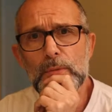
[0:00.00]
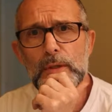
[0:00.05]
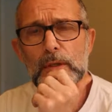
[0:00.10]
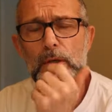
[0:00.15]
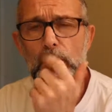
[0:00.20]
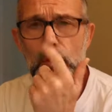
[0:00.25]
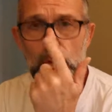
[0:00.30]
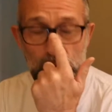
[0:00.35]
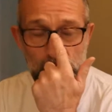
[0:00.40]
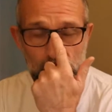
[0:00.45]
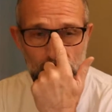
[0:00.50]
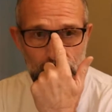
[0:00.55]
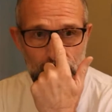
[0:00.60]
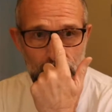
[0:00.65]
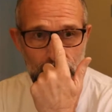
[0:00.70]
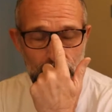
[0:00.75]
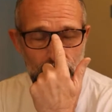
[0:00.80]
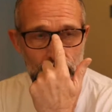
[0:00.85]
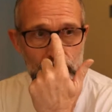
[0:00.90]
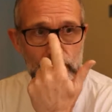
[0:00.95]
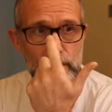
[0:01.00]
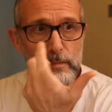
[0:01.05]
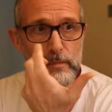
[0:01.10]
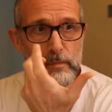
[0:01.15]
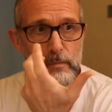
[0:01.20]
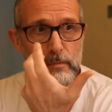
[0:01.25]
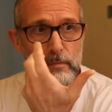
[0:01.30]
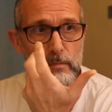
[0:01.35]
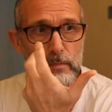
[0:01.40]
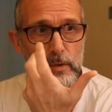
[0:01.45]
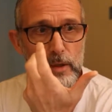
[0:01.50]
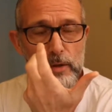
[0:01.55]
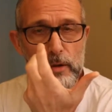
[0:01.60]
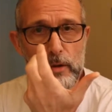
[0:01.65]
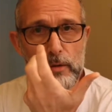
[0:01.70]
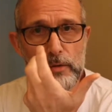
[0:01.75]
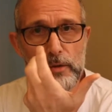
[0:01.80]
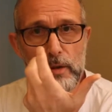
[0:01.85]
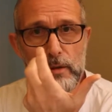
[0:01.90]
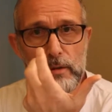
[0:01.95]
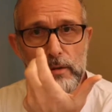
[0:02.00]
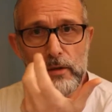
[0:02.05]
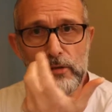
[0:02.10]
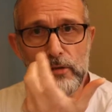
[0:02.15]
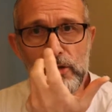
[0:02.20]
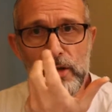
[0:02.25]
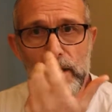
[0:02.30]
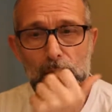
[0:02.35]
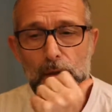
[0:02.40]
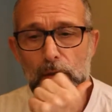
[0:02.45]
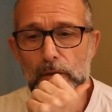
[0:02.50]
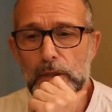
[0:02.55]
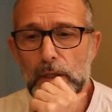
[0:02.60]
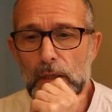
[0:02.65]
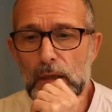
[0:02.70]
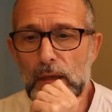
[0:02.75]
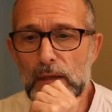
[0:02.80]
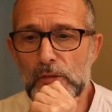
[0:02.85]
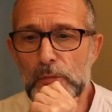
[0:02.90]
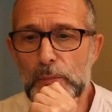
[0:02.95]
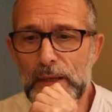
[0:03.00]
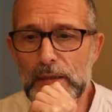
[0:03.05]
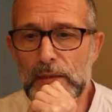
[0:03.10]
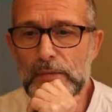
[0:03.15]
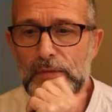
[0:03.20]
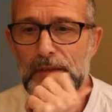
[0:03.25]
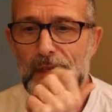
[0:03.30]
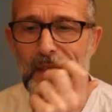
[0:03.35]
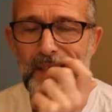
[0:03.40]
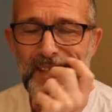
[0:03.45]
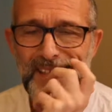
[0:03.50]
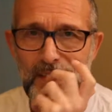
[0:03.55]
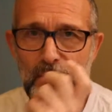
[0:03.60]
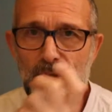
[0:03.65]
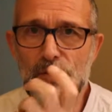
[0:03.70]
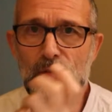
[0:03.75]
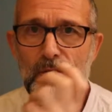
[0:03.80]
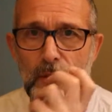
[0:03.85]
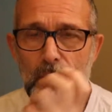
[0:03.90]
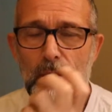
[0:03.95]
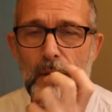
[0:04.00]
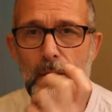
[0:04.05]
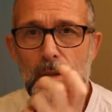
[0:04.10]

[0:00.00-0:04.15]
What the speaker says: But of course, you know, the psychological aspect of it is